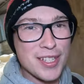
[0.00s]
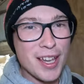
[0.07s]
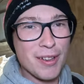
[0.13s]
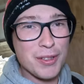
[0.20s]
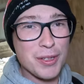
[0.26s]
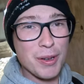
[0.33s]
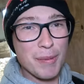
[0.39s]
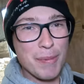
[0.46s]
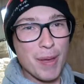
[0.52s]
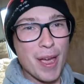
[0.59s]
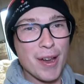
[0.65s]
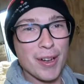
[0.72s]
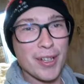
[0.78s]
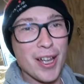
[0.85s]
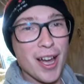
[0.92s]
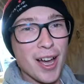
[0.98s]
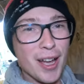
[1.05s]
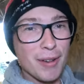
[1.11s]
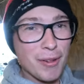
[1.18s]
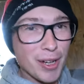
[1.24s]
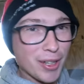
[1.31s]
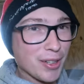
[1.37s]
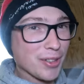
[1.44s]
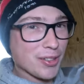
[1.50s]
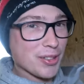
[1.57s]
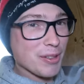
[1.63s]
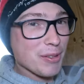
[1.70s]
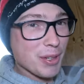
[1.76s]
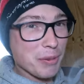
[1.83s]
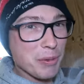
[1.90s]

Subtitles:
herself to a pair of kiwakers. So we're